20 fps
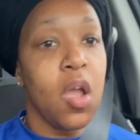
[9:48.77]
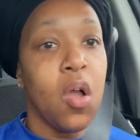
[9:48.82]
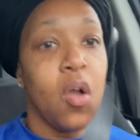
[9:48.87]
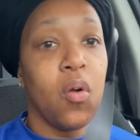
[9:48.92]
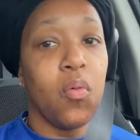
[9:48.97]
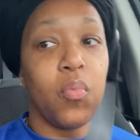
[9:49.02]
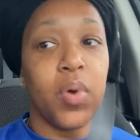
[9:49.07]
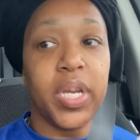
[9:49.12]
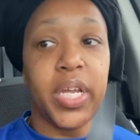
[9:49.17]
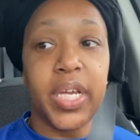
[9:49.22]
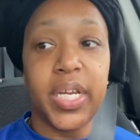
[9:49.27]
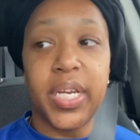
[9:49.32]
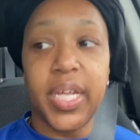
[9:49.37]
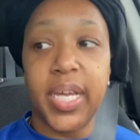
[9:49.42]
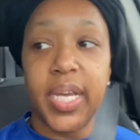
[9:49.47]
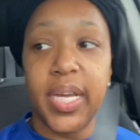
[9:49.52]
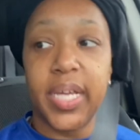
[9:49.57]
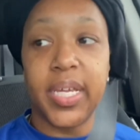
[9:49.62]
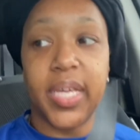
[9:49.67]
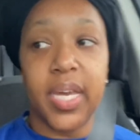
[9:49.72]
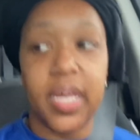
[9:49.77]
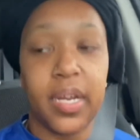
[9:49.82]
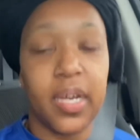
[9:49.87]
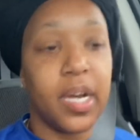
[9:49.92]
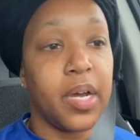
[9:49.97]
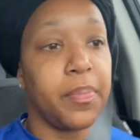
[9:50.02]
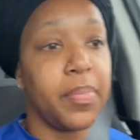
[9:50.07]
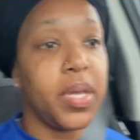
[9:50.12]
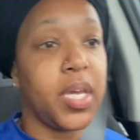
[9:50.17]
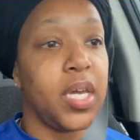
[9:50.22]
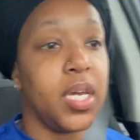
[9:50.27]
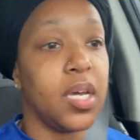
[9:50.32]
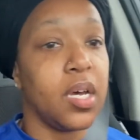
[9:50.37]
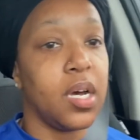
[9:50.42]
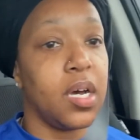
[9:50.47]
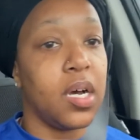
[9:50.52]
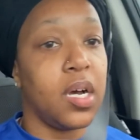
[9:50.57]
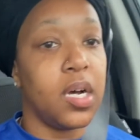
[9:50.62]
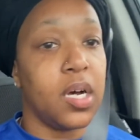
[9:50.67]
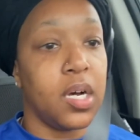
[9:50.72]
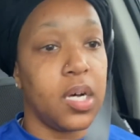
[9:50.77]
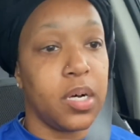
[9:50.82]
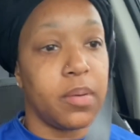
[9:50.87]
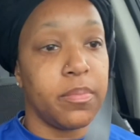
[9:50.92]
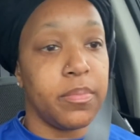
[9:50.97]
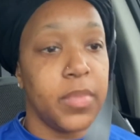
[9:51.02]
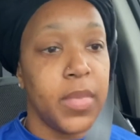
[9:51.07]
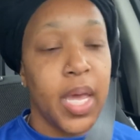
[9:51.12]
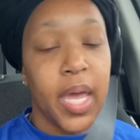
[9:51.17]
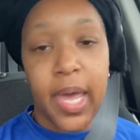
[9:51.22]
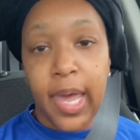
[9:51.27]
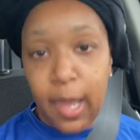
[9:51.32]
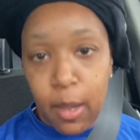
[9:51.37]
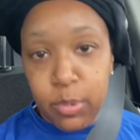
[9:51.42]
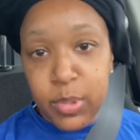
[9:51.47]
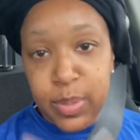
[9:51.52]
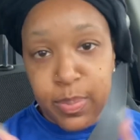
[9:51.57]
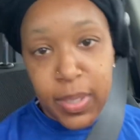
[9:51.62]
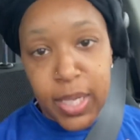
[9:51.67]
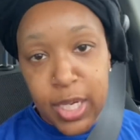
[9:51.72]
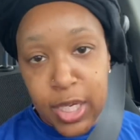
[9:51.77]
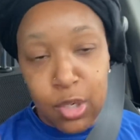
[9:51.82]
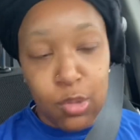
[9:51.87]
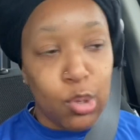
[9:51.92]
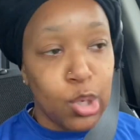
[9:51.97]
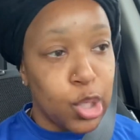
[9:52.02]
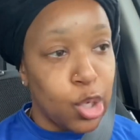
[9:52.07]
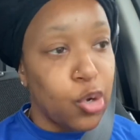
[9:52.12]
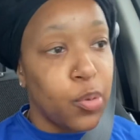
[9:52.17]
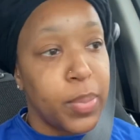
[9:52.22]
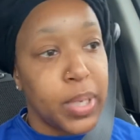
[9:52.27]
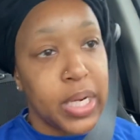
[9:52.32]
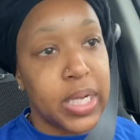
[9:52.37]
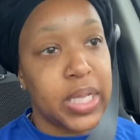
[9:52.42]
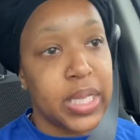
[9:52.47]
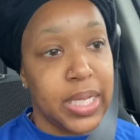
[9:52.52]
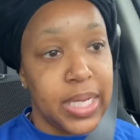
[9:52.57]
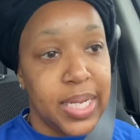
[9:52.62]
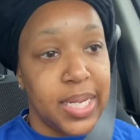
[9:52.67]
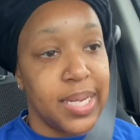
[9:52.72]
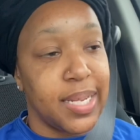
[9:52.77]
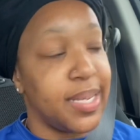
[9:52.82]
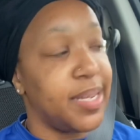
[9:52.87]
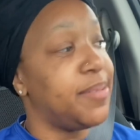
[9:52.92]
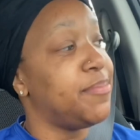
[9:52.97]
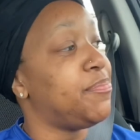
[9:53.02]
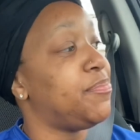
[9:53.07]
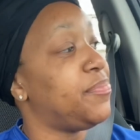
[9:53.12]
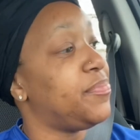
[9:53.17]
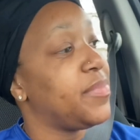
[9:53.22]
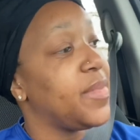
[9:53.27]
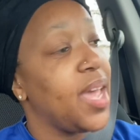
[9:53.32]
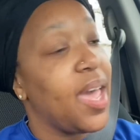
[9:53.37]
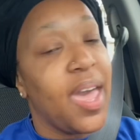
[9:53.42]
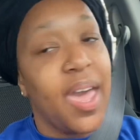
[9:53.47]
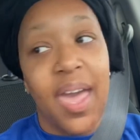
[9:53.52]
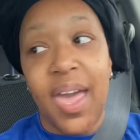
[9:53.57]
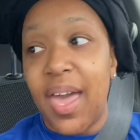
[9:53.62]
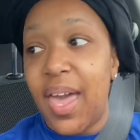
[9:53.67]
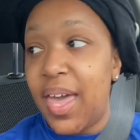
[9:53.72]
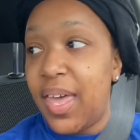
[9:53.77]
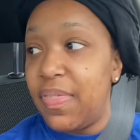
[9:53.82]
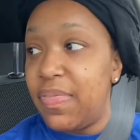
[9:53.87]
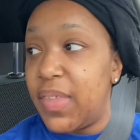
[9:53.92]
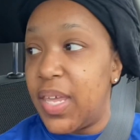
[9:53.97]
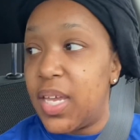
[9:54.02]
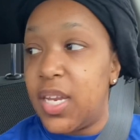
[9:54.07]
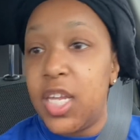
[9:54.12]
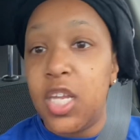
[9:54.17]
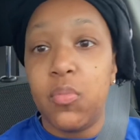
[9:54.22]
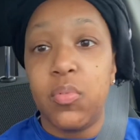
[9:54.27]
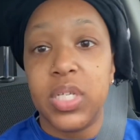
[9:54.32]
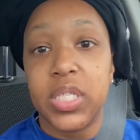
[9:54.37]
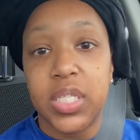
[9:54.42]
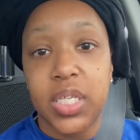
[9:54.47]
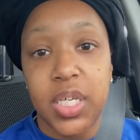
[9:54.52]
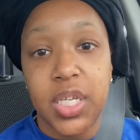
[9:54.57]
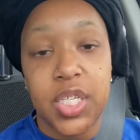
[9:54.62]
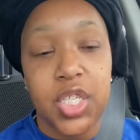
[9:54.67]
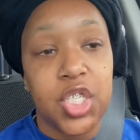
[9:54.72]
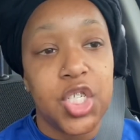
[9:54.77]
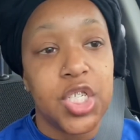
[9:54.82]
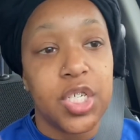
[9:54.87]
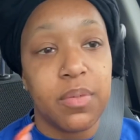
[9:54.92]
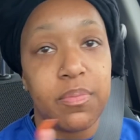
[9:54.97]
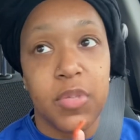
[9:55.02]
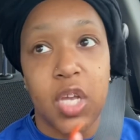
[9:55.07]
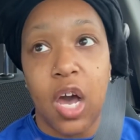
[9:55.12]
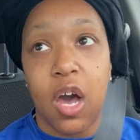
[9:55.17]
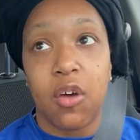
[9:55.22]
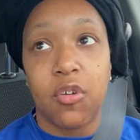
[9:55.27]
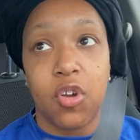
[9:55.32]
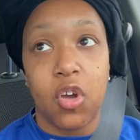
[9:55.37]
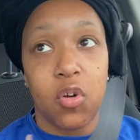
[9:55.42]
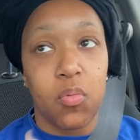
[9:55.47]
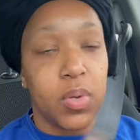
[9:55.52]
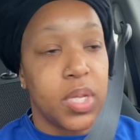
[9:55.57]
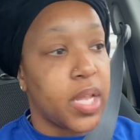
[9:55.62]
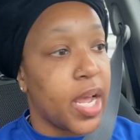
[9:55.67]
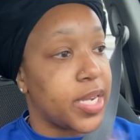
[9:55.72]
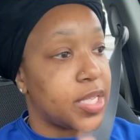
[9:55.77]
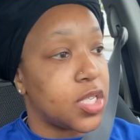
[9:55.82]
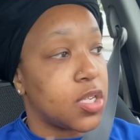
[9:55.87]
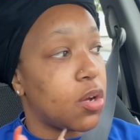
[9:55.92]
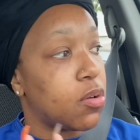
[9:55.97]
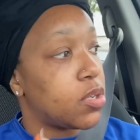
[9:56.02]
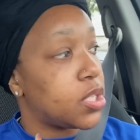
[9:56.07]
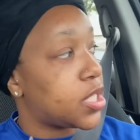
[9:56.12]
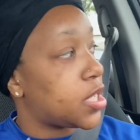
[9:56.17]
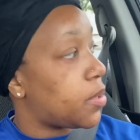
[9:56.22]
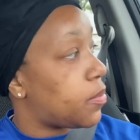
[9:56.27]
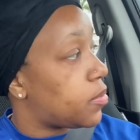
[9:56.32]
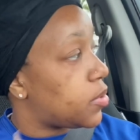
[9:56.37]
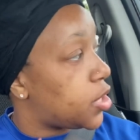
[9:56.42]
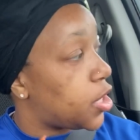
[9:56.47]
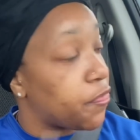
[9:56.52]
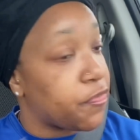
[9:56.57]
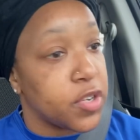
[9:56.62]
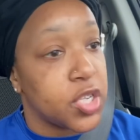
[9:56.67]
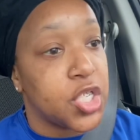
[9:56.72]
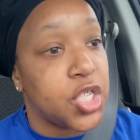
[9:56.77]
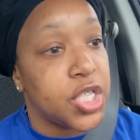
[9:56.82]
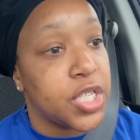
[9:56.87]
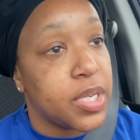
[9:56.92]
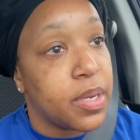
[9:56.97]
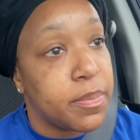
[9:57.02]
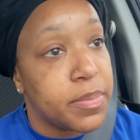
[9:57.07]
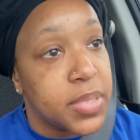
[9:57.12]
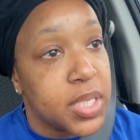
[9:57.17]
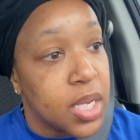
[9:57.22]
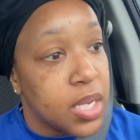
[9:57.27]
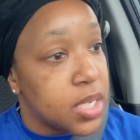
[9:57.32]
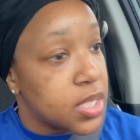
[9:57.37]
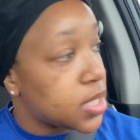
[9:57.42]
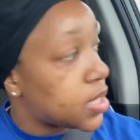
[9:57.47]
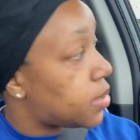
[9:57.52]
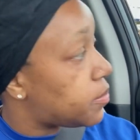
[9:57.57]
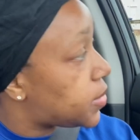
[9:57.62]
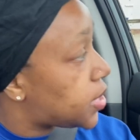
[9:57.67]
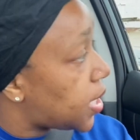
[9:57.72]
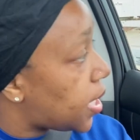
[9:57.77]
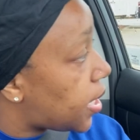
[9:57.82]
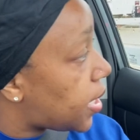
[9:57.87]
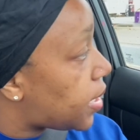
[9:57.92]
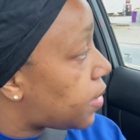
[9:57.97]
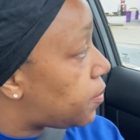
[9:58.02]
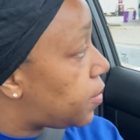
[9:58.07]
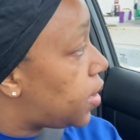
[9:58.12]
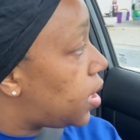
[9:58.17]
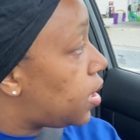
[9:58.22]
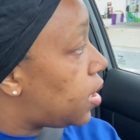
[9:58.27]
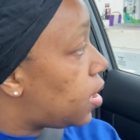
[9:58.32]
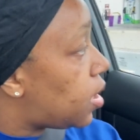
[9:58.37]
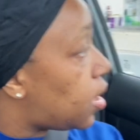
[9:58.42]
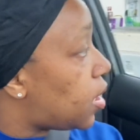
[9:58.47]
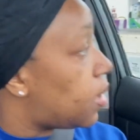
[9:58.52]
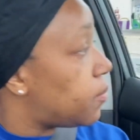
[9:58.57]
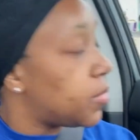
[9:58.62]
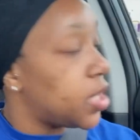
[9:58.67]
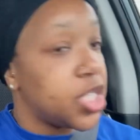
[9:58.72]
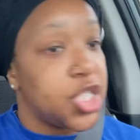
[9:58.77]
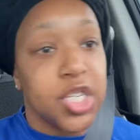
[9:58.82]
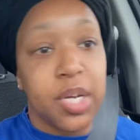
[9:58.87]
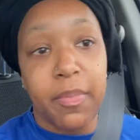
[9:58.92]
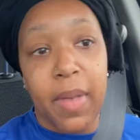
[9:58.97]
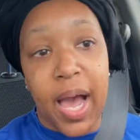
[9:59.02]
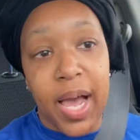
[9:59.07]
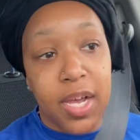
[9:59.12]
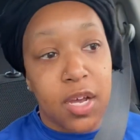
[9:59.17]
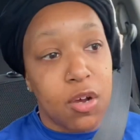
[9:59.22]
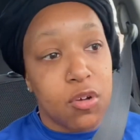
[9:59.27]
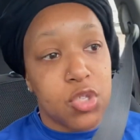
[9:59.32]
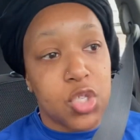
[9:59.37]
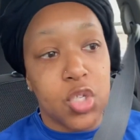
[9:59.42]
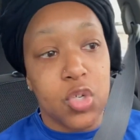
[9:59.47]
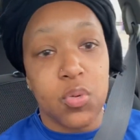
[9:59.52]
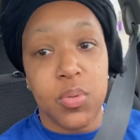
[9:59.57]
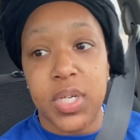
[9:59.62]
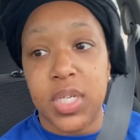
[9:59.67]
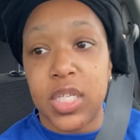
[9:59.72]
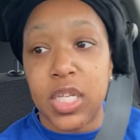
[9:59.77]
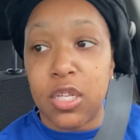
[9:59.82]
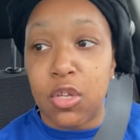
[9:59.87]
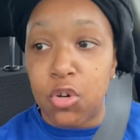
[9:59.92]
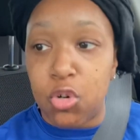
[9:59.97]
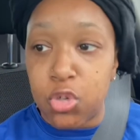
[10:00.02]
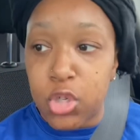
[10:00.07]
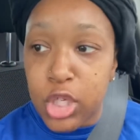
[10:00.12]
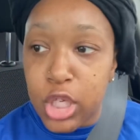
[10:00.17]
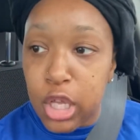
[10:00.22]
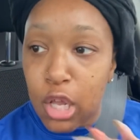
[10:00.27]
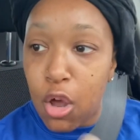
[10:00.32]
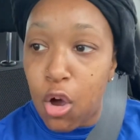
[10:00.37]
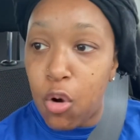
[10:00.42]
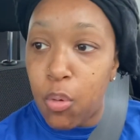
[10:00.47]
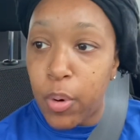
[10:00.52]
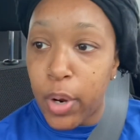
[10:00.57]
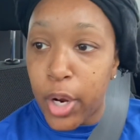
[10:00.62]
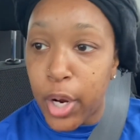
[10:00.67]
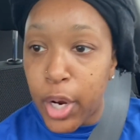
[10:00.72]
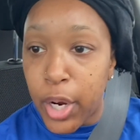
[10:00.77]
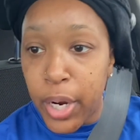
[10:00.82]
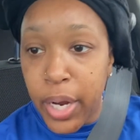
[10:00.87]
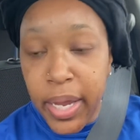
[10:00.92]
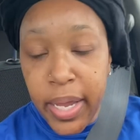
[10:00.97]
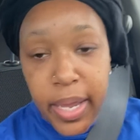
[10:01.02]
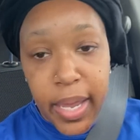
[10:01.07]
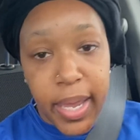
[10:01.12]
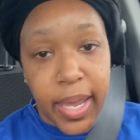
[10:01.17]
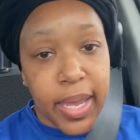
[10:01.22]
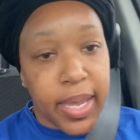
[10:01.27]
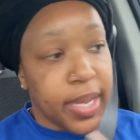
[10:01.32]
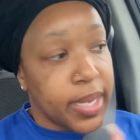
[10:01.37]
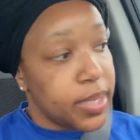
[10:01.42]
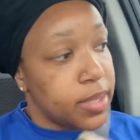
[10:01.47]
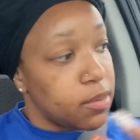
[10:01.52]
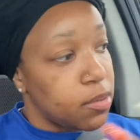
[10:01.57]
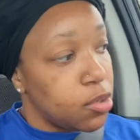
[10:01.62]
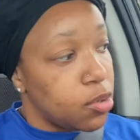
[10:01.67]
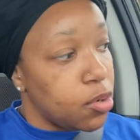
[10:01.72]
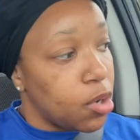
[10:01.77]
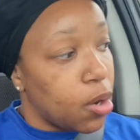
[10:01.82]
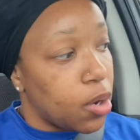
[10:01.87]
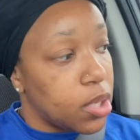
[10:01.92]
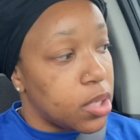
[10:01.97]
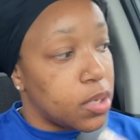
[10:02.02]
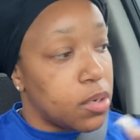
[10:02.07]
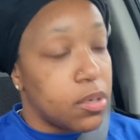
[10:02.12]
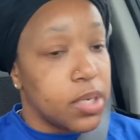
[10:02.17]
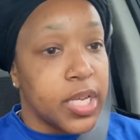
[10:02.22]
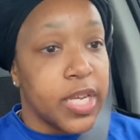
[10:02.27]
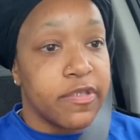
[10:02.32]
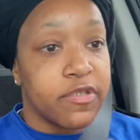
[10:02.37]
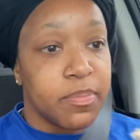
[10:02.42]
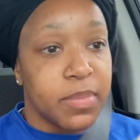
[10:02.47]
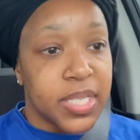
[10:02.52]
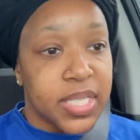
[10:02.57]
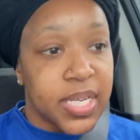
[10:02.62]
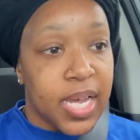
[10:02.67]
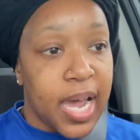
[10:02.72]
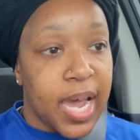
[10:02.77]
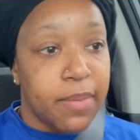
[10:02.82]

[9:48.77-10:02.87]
When he did get up, he helped me do a little bit of cleaning and then he went to his gym. Y'all know we like to go to different gyms sometime. The gym I go to is a little slower and, you know, gives me time.